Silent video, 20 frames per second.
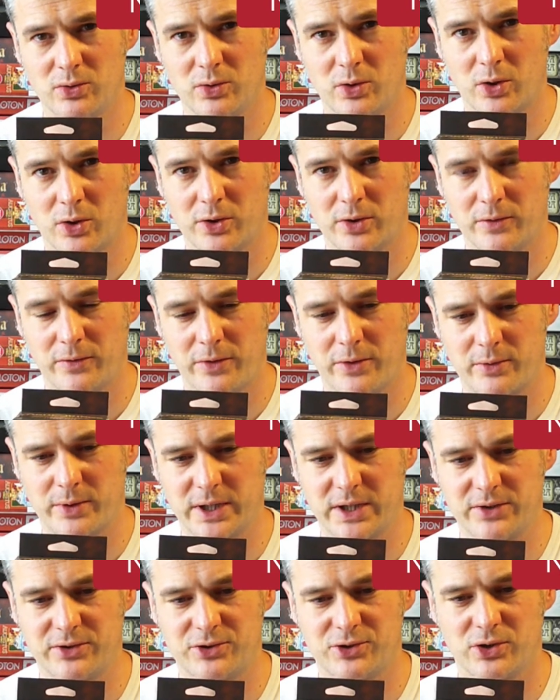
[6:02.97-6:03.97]
Lord of the
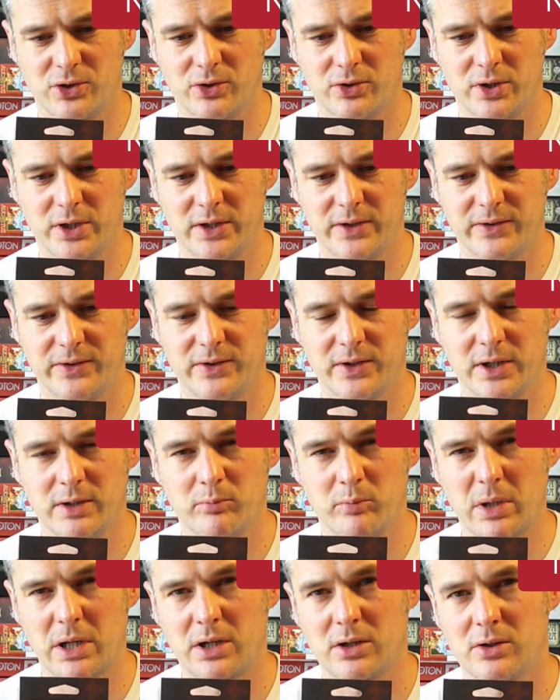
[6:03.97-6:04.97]
Rings Journeys
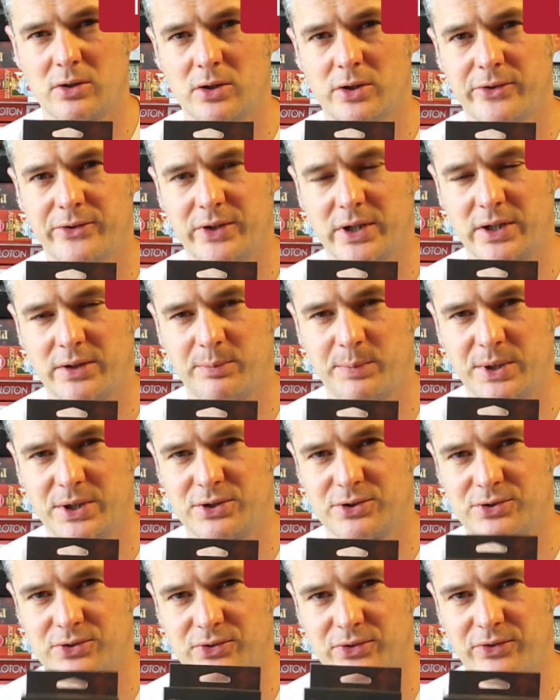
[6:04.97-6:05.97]
in Middle-earth
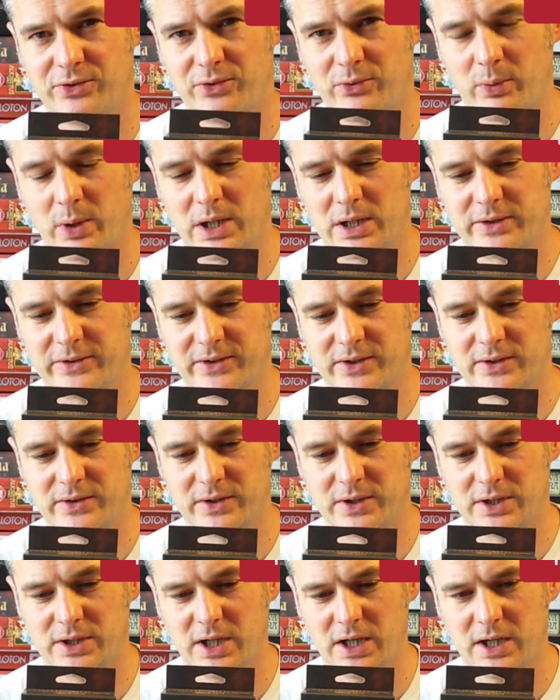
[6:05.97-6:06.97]
expansions, Dwellers in
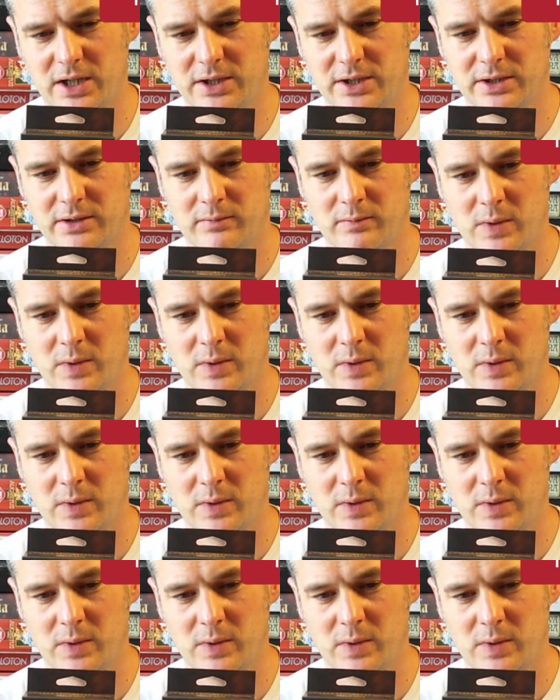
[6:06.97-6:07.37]
the Dark,